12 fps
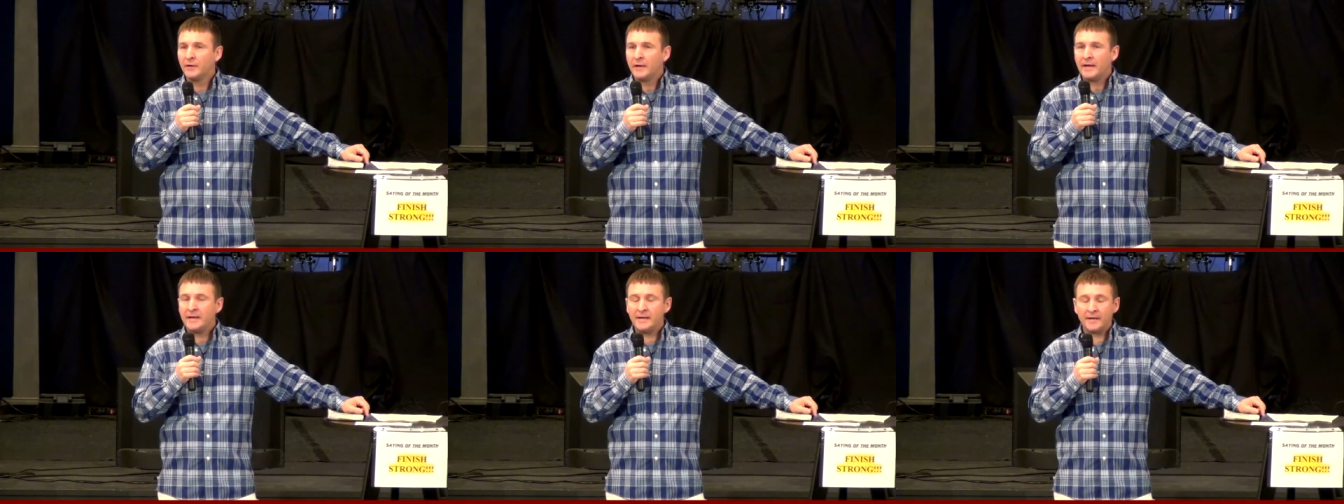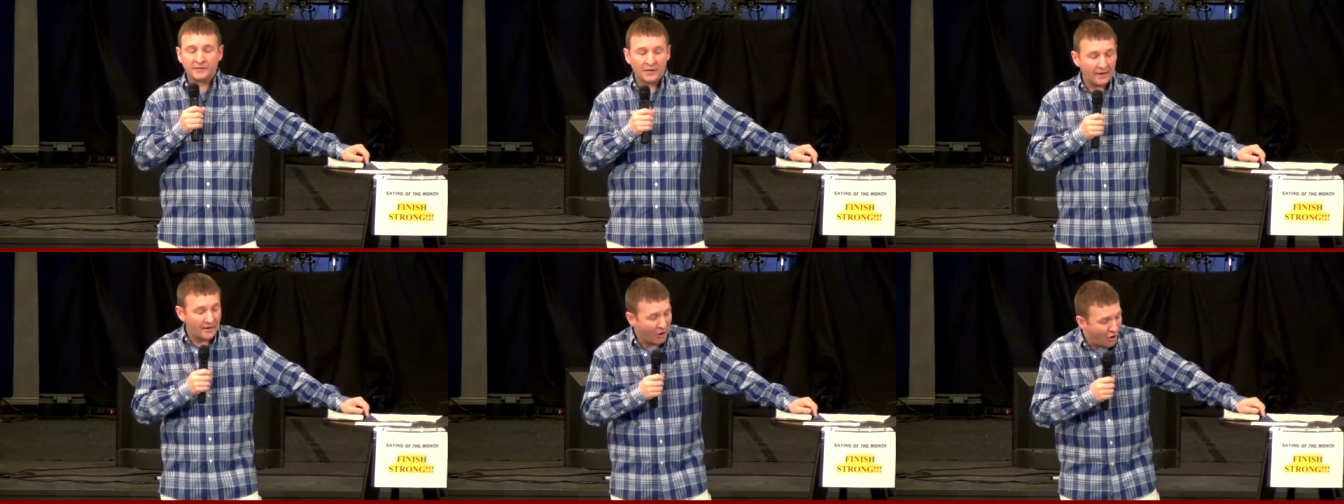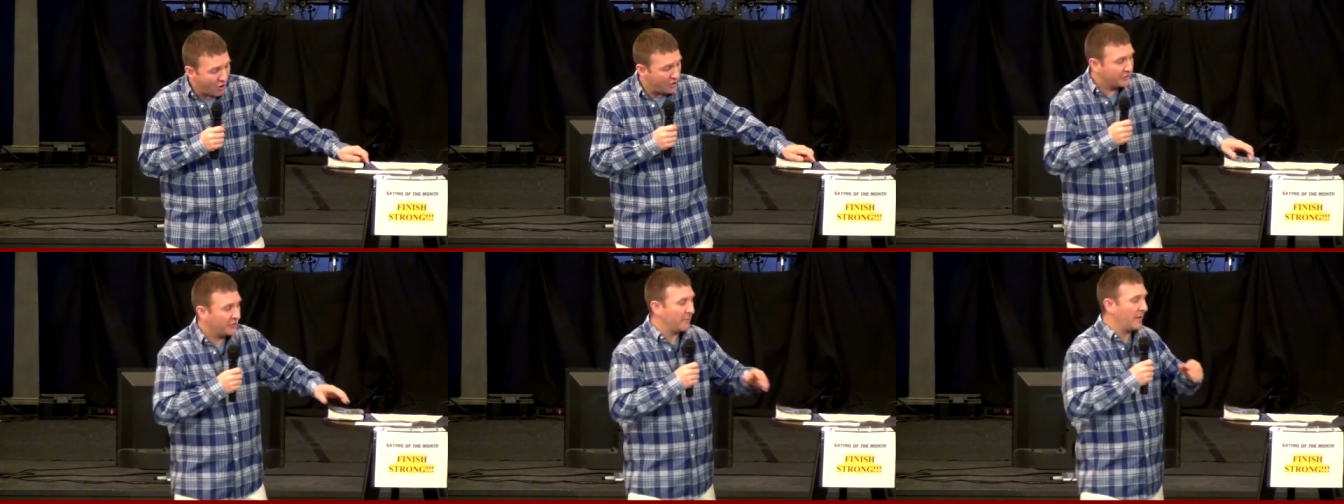He is an
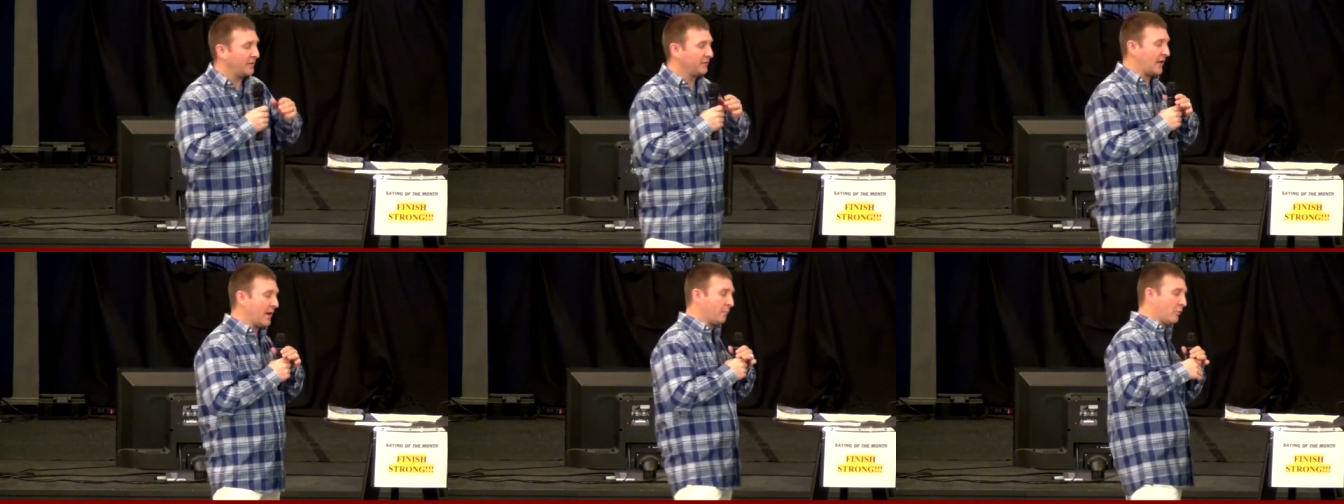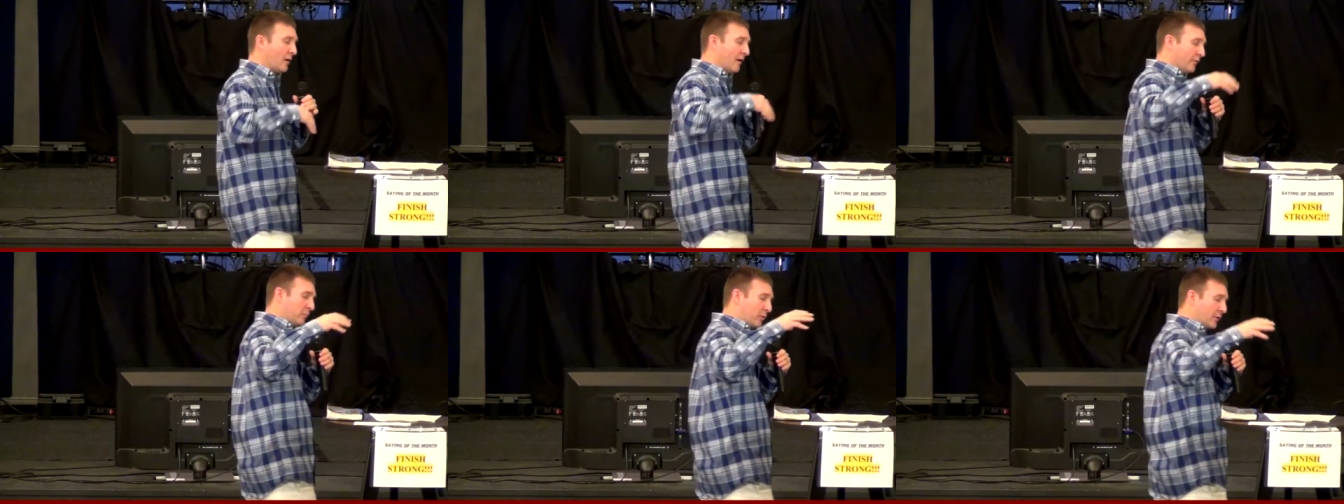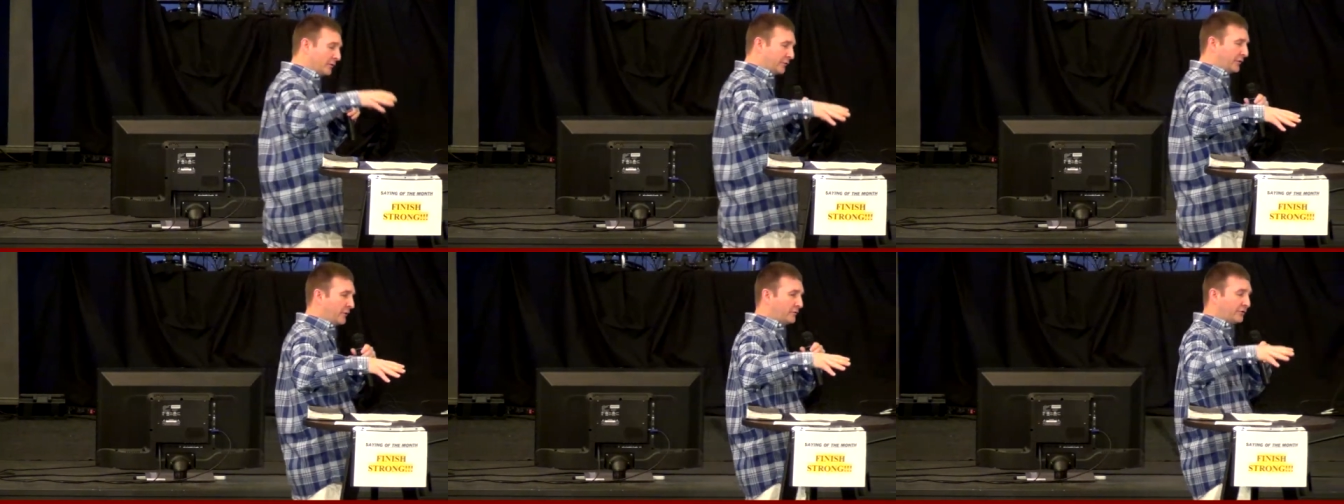awesome example of a
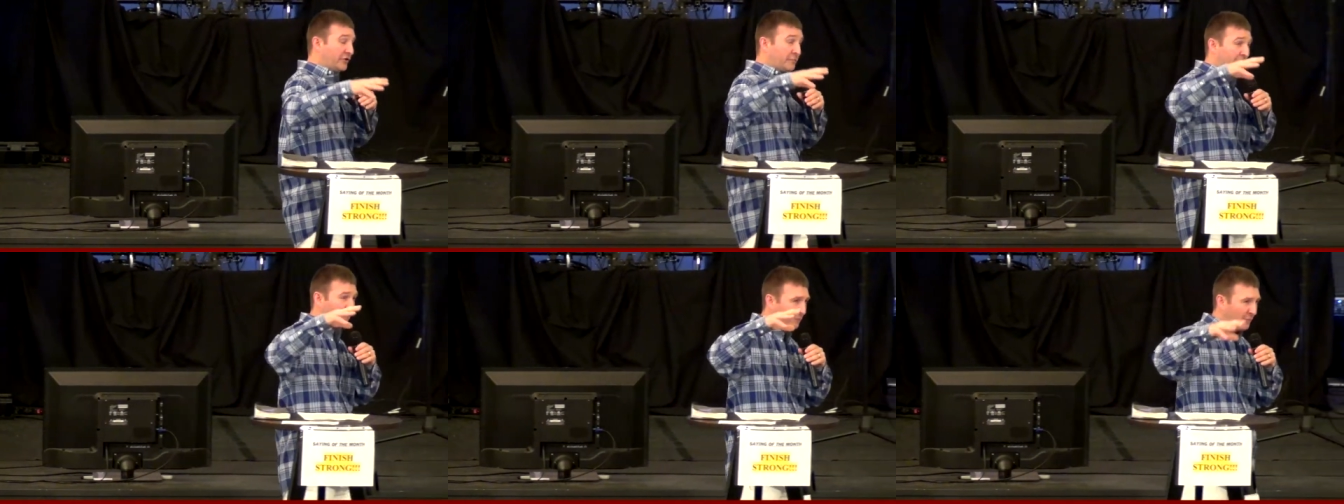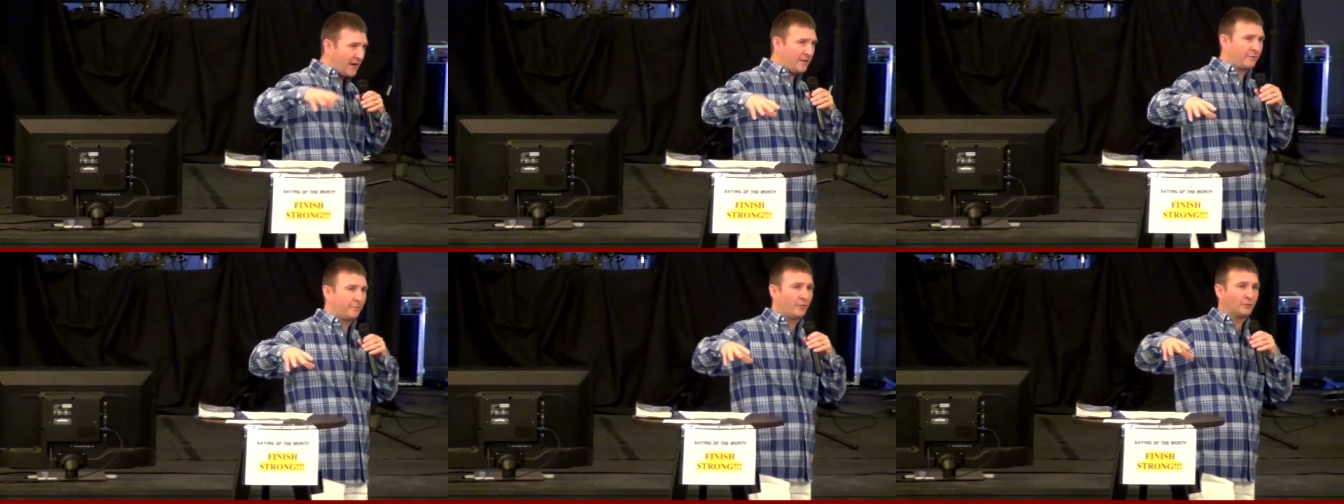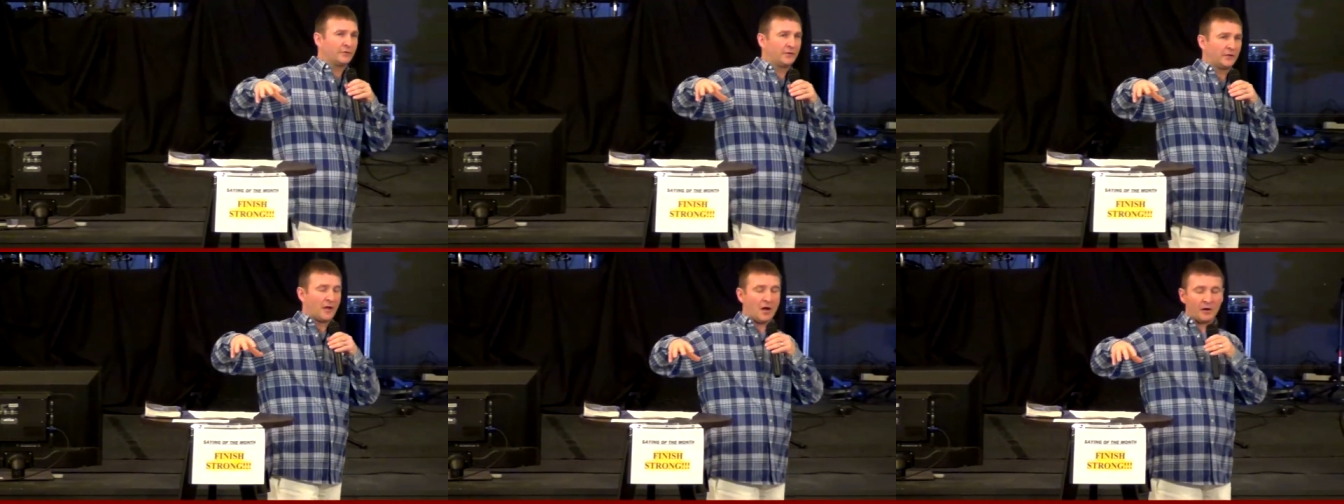person who's just been faithful to
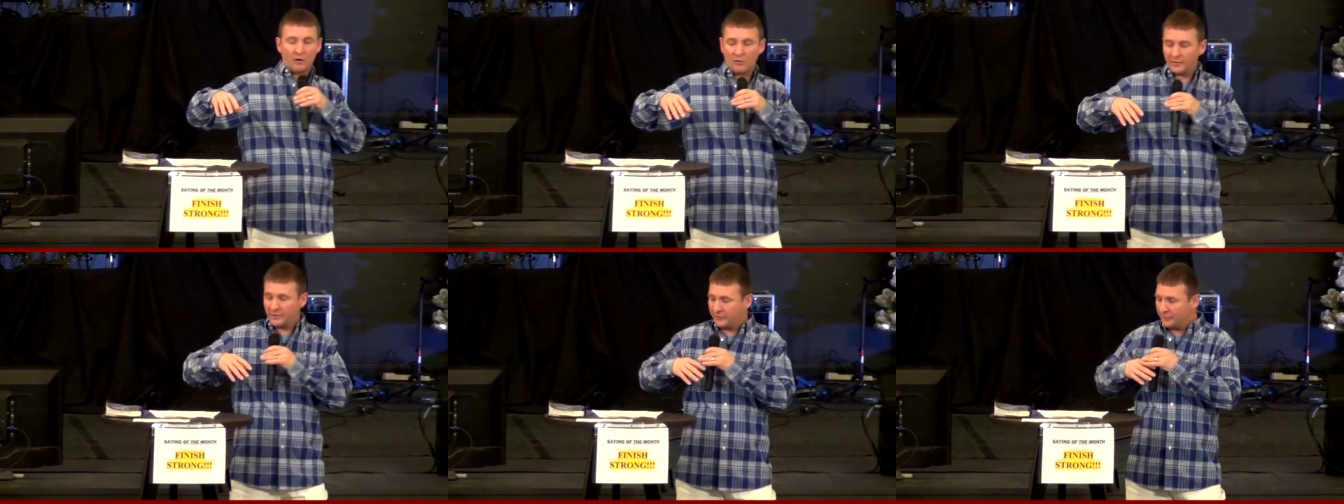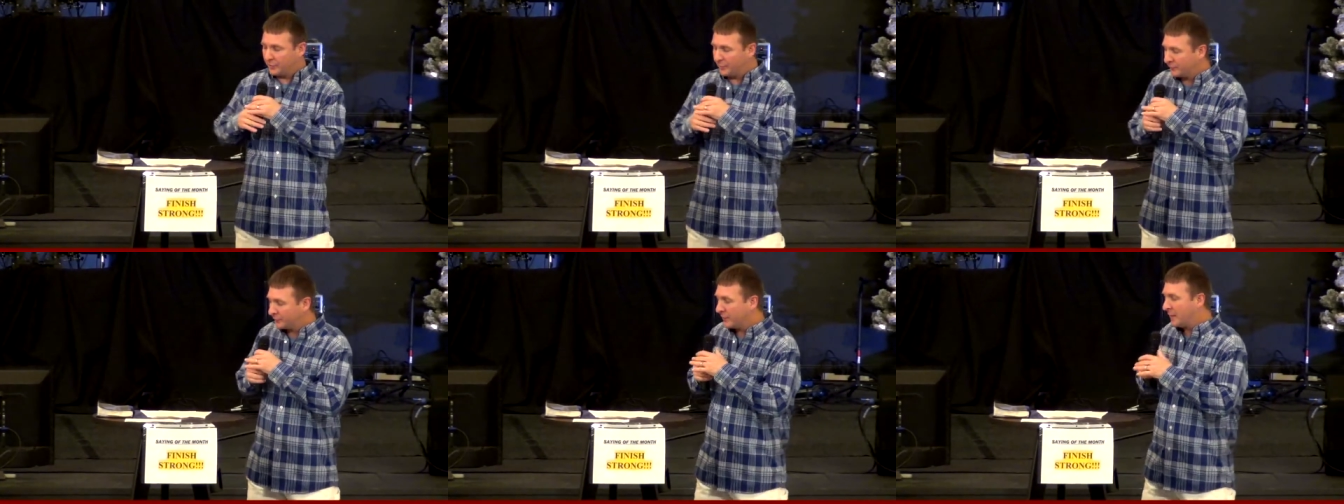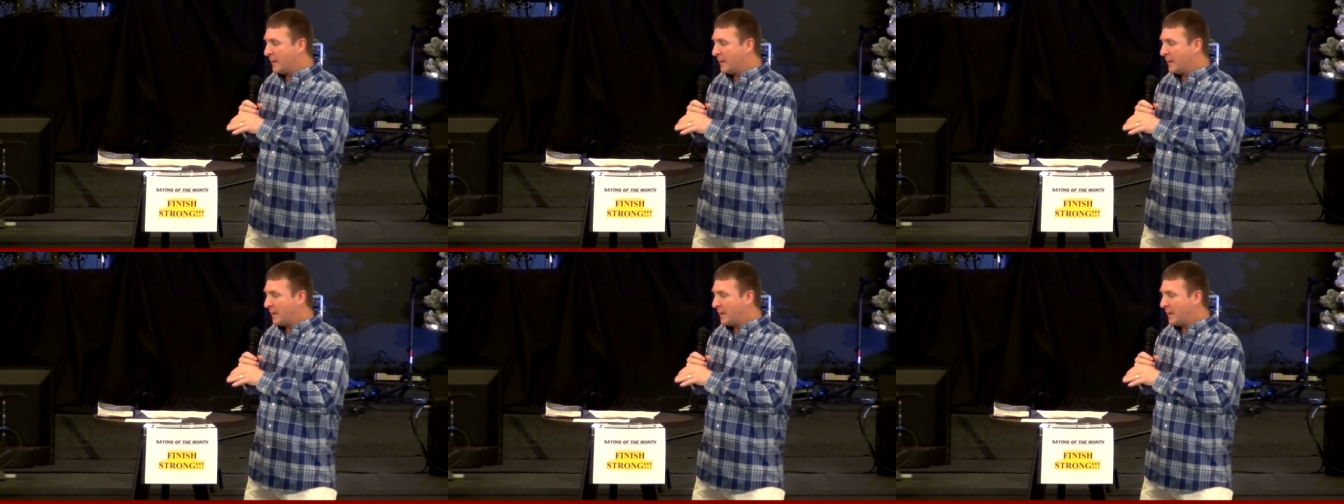God all these years